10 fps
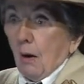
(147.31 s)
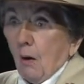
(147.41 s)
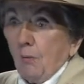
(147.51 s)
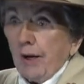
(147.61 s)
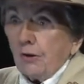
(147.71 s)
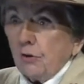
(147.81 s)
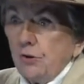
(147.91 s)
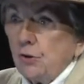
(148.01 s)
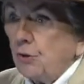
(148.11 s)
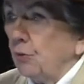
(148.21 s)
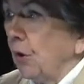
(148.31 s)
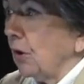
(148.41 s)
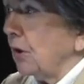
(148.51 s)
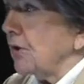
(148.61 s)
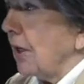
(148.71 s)
Oh my goodness, you
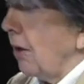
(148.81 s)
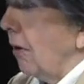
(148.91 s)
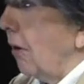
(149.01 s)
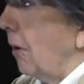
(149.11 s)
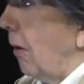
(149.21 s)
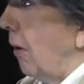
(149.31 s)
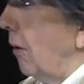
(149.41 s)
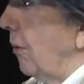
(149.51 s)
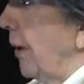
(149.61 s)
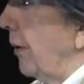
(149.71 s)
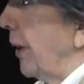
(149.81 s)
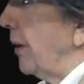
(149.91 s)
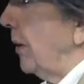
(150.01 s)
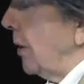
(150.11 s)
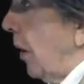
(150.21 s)
girls are all
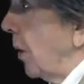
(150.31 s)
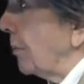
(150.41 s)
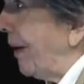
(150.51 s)
wearing long